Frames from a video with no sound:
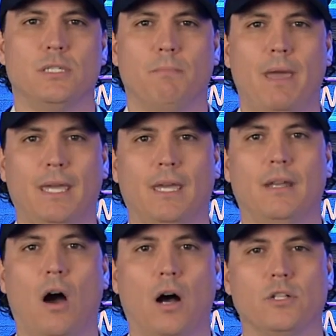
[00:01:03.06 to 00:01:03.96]
make
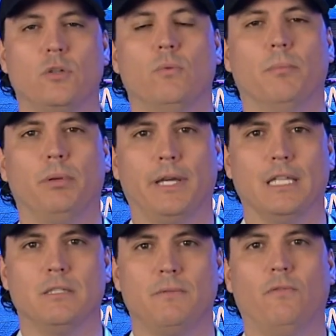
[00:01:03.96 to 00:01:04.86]
it onto a
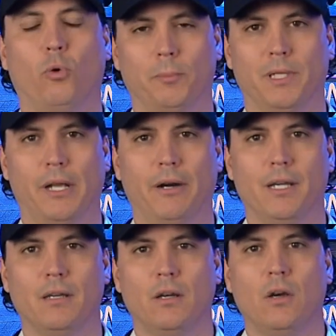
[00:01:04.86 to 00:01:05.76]
plan's
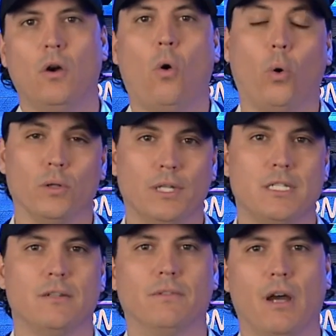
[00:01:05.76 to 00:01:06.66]
formulary, or
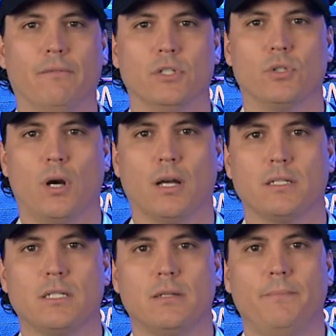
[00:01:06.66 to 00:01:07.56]
list of covered
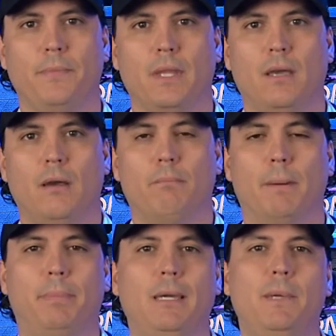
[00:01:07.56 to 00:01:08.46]
drugs.
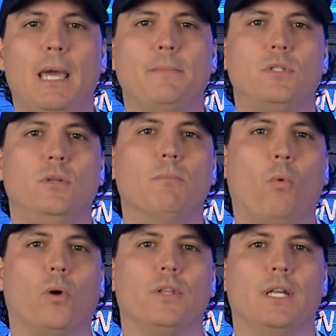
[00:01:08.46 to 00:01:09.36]
But PBMs do
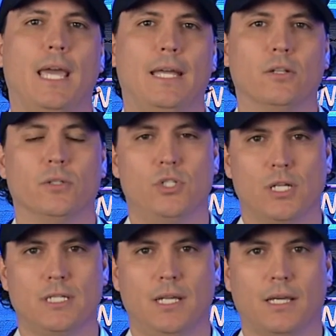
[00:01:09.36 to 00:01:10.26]
more than handle
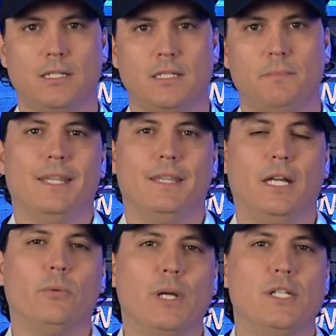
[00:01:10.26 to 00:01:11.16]
logistics.
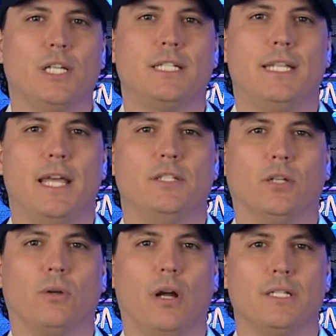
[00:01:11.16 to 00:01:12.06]
Their reach extends
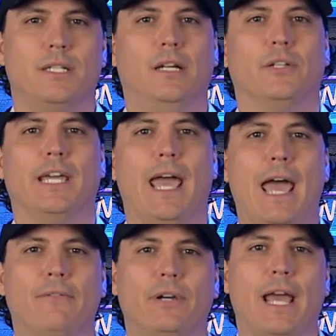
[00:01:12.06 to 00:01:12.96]
across nearly
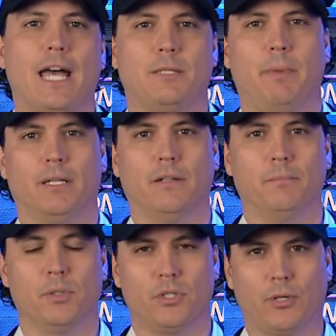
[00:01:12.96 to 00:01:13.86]
every aspect
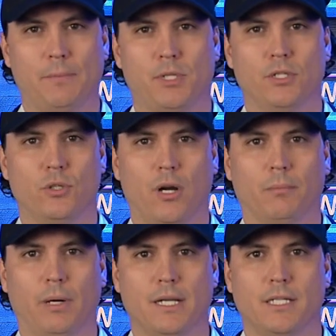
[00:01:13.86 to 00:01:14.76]
of prescription
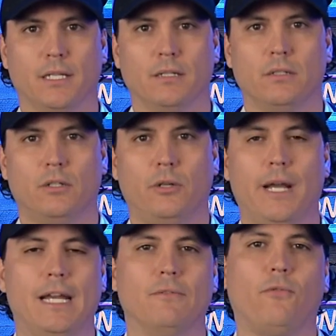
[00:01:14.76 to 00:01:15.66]
drug pricing,
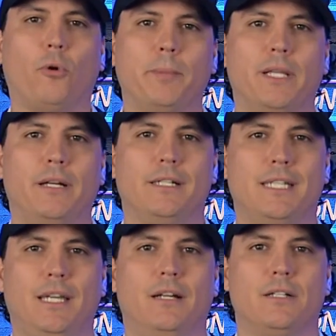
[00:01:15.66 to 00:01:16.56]
creating formulary
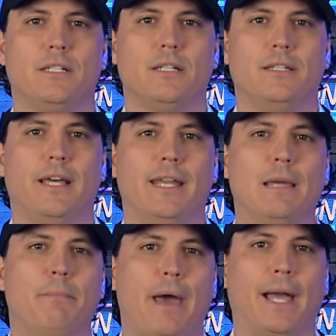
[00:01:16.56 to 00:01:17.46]
tiers that
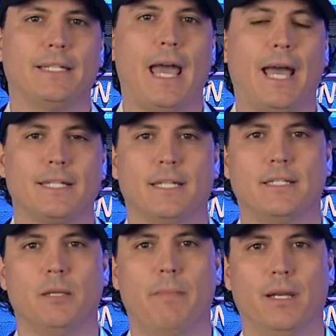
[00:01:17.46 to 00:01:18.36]
impact
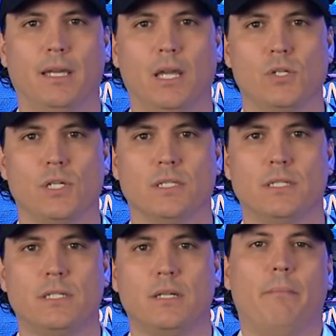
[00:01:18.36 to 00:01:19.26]
access to
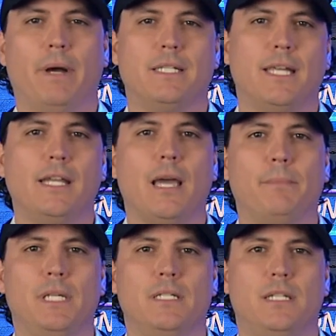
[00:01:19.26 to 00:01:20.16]
medications. By setting
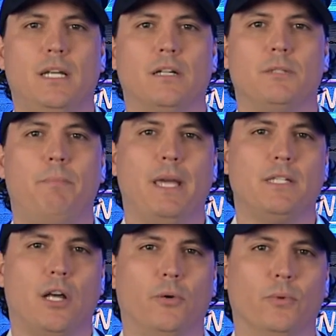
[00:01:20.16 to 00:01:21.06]
up these tiers
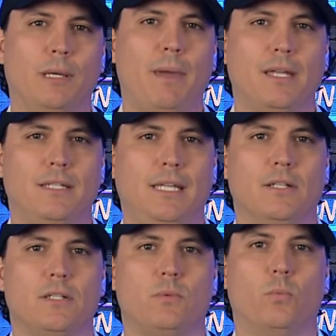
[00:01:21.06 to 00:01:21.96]
based on rebate
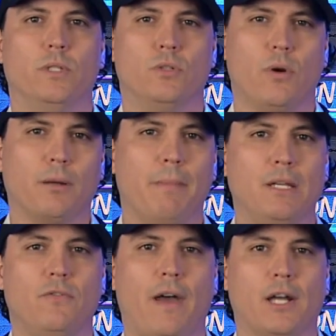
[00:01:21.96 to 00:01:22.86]
deals with drug
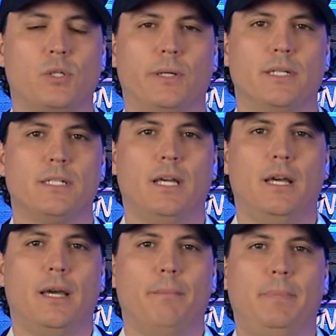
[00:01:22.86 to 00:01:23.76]
manufacturers,
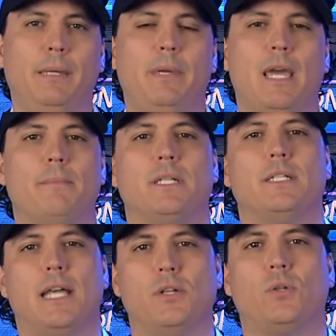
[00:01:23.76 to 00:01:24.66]
PBMs
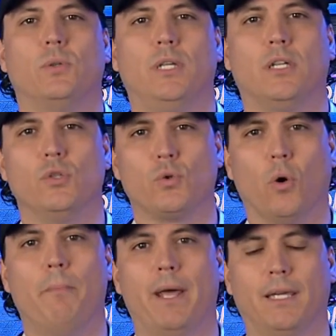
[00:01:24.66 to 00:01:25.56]
essentially
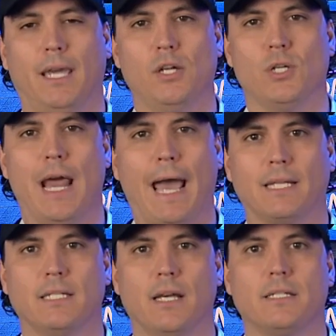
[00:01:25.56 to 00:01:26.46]
control medication
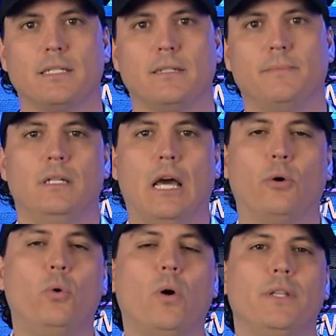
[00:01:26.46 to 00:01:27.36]
access. Now,
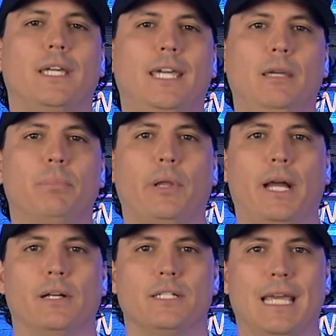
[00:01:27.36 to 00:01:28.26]
who are the key
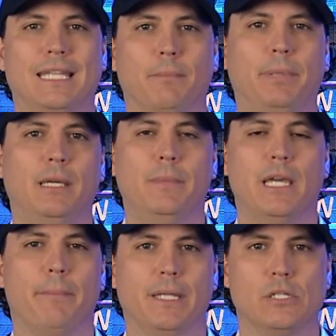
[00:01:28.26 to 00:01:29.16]
players in the
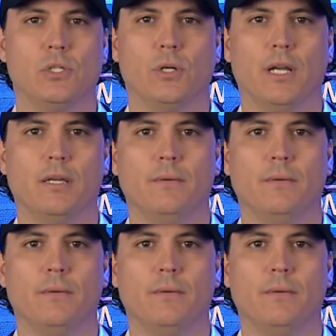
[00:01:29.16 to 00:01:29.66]
PBM industry?